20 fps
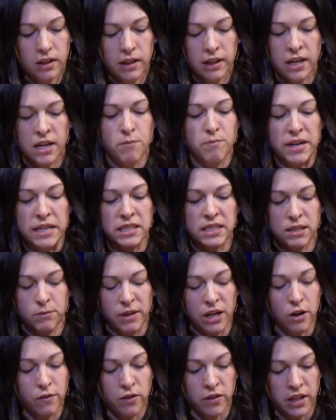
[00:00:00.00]
going to mean to
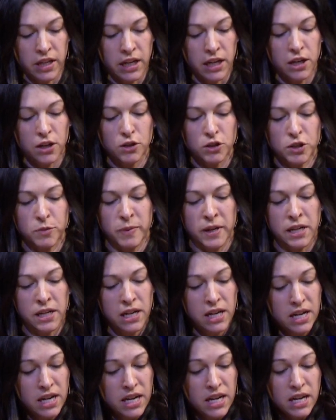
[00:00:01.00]
me over the years, but
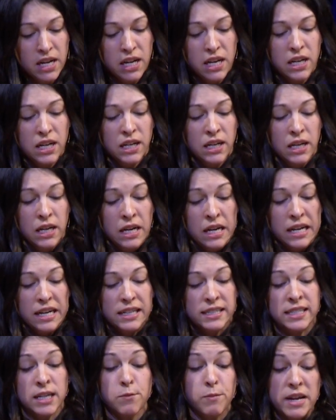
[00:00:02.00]

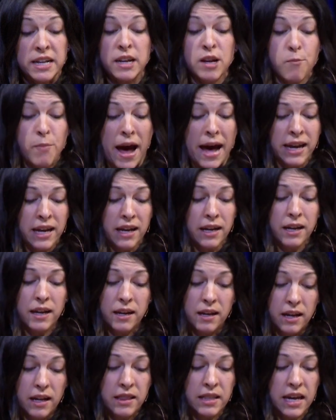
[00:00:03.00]
it's in Habakkuk
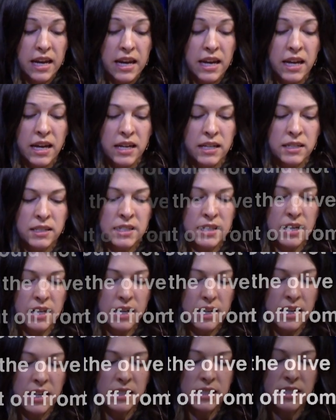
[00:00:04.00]
in the end,
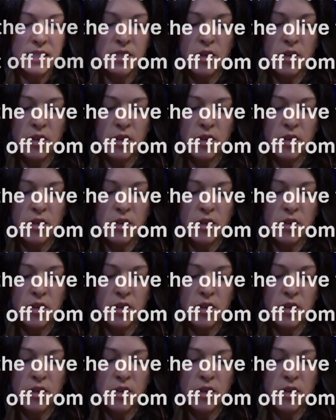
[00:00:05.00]
and it's,